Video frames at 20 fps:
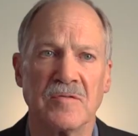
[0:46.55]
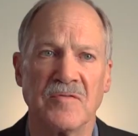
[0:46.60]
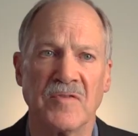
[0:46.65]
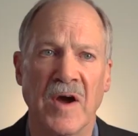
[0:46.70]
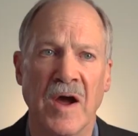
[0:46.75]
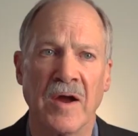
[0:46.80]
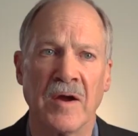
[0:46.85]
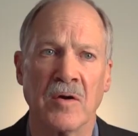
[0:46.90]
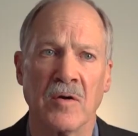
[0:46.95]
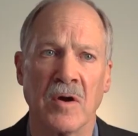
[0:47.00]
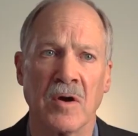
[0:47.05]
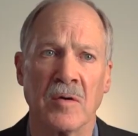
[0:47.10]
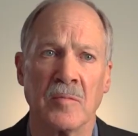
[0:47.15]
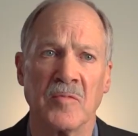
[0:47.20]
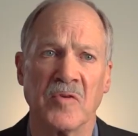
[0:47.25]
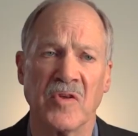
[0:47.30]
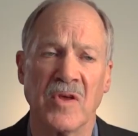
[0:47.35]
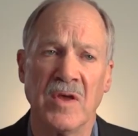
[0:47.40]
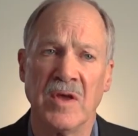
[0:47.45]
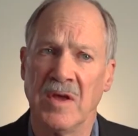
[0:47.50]

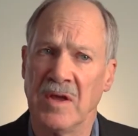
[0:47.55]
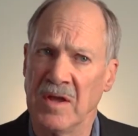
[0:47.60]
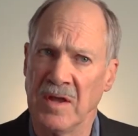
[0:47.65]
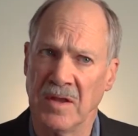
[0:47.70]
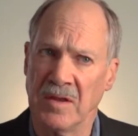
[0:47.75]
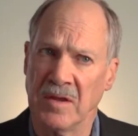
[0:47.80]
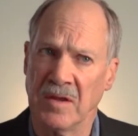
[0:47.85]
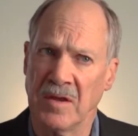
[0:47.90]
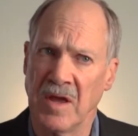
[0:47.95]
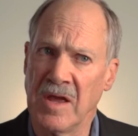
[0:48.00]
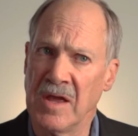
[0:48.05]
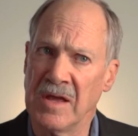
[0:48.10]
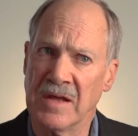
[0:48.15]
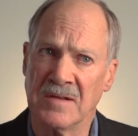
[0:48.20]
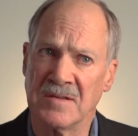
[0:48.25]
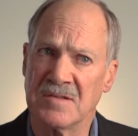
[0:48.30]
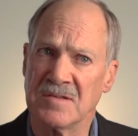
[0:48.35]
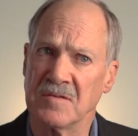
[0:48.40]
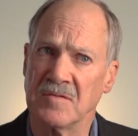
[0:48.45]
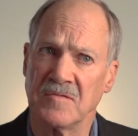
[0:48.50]
firearms in the
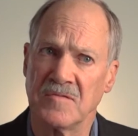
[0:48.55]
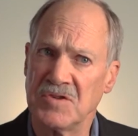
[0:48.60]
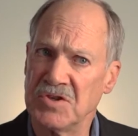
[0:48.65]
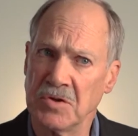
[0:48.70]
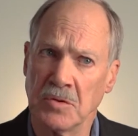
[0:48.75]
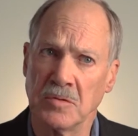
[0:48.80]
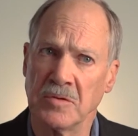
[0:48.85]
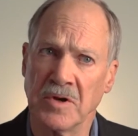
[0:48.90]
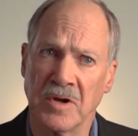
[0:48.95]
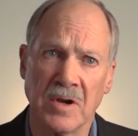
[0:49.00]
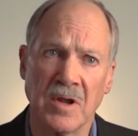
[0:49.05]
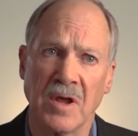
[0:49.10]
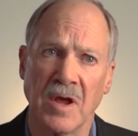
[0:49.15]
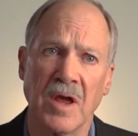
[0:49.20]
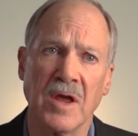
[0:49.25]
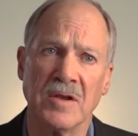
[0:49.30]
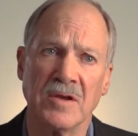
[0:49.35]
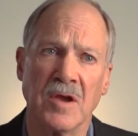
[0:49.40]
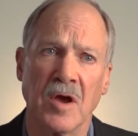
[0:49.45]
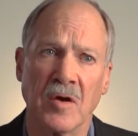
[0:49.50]
hands of children
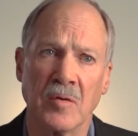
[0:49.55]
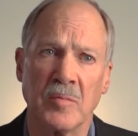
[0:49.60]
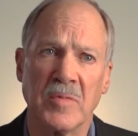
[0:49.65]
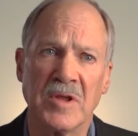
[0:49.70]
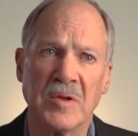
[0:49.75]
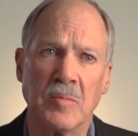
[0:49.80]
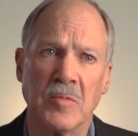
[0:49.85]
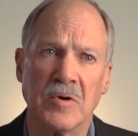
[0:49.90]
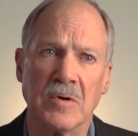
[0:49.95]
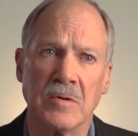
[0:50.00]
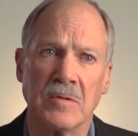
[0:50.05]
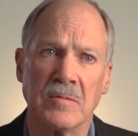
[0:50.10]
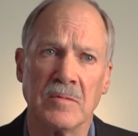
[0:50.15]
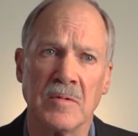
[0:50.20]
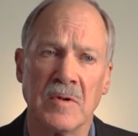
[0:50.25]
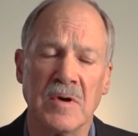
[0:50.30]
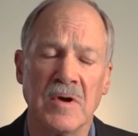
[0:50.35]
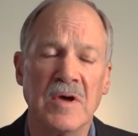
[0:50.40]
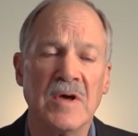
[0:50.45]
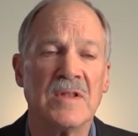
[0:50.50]
and young people.
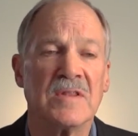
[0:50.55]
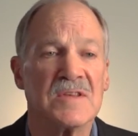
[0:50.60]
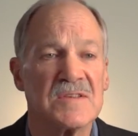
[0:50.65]
The